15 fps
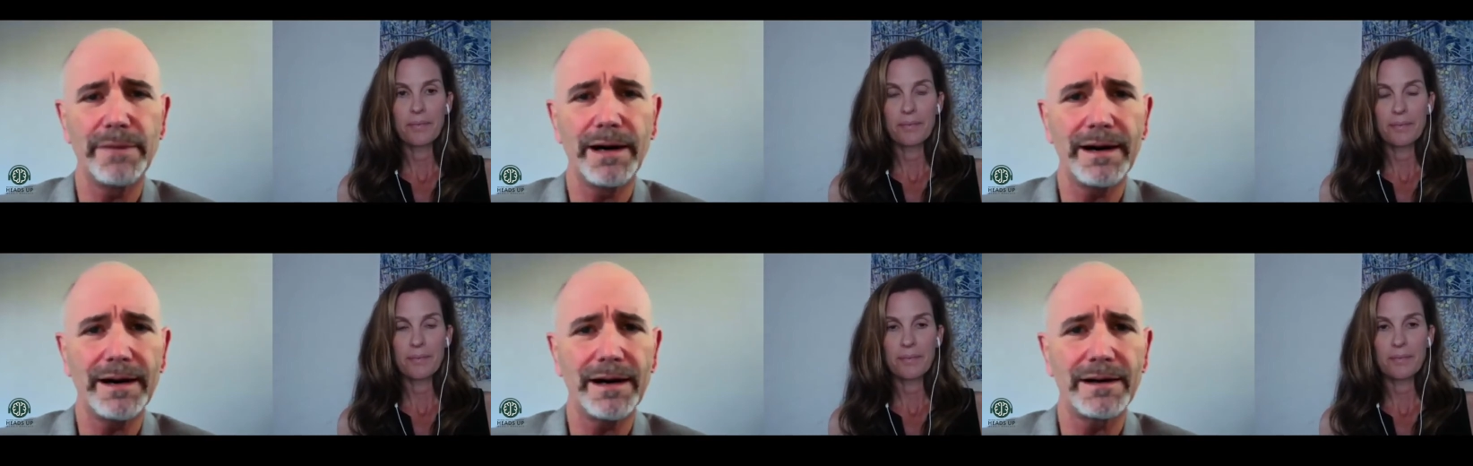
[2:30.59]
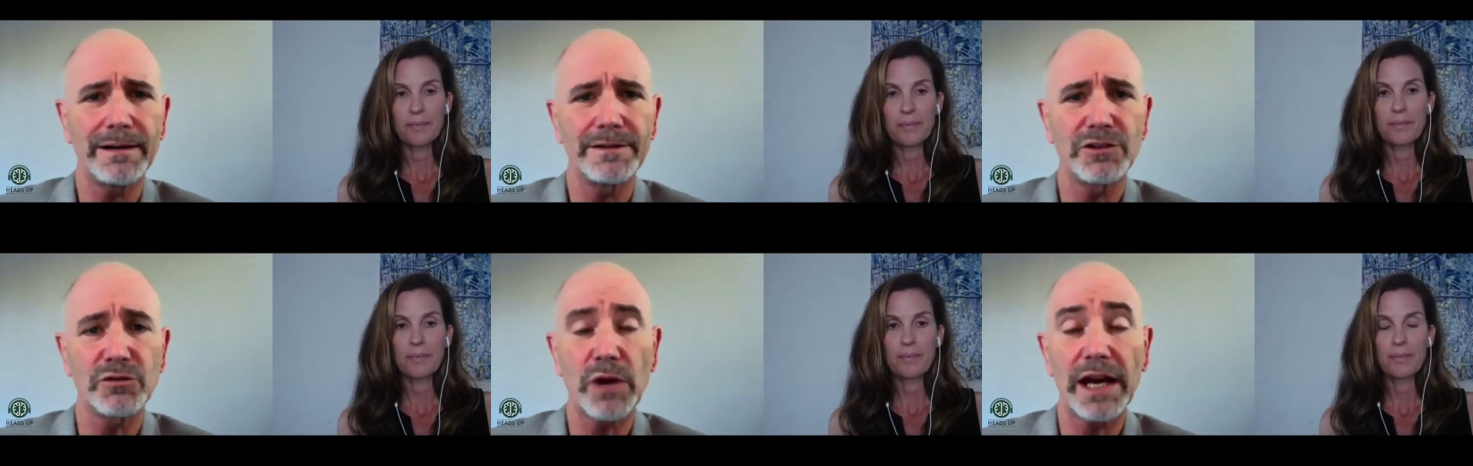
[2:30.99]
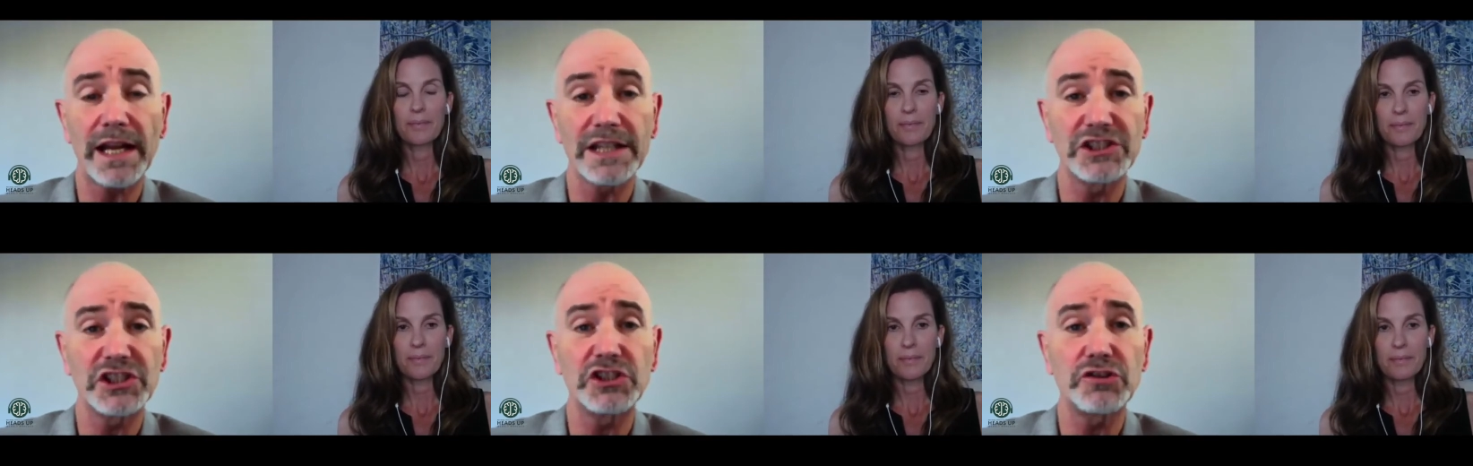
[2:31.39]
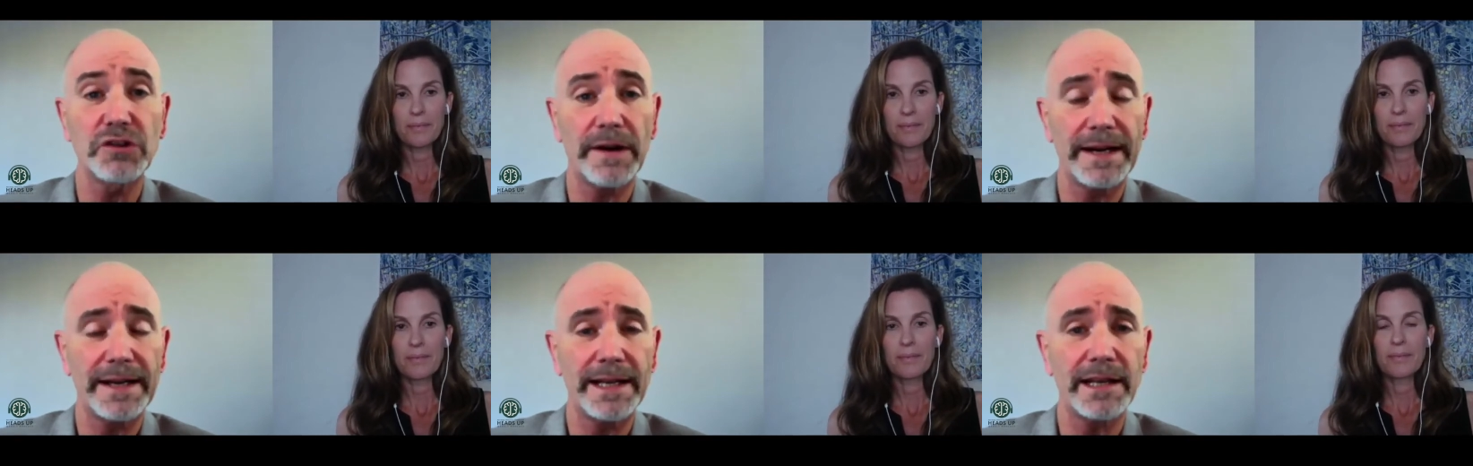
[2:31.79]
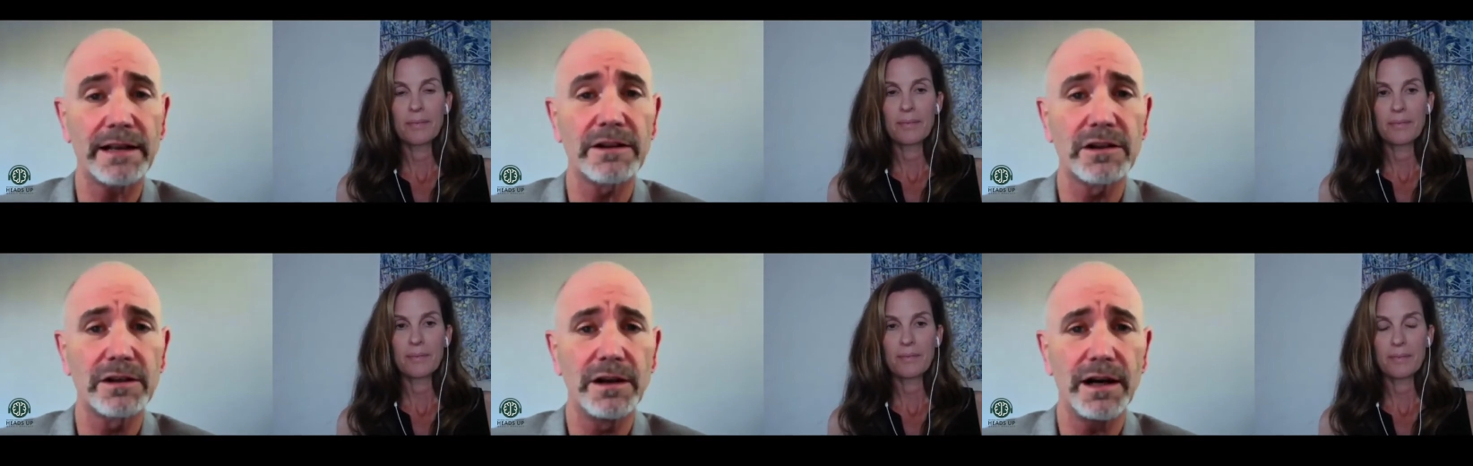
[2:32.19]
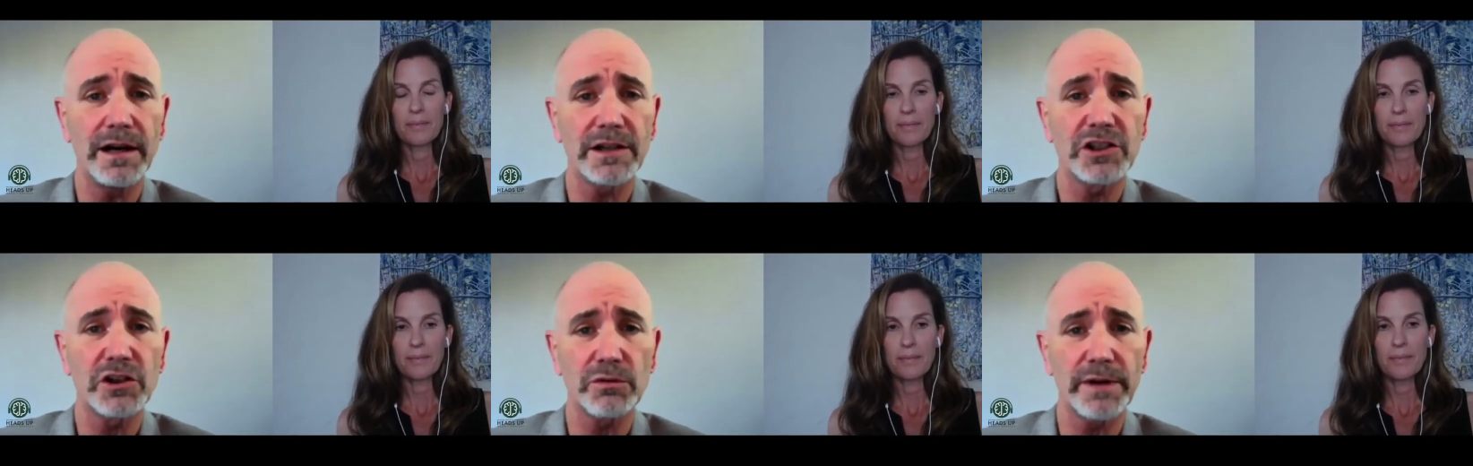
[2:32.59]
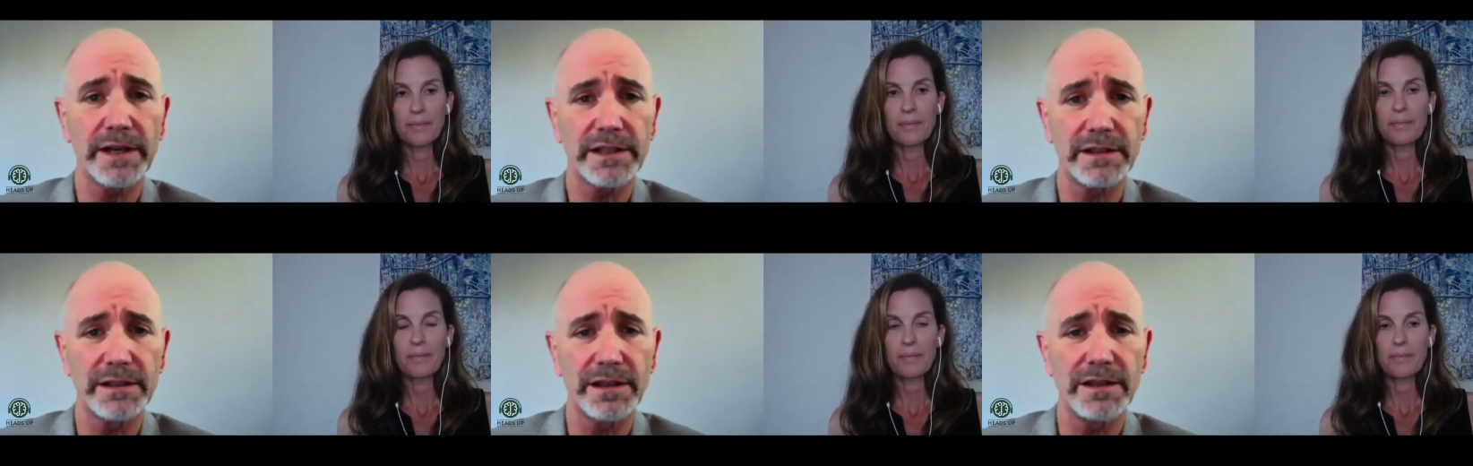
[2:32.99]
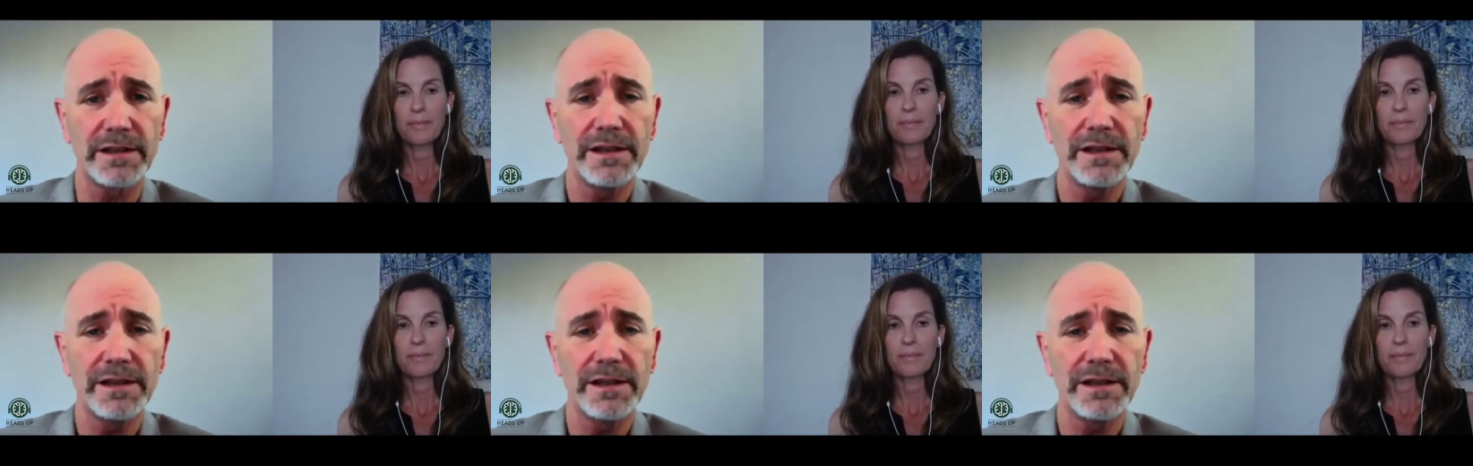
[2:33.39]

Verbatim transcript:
Speaker 1: uh, neurology training uh, curricula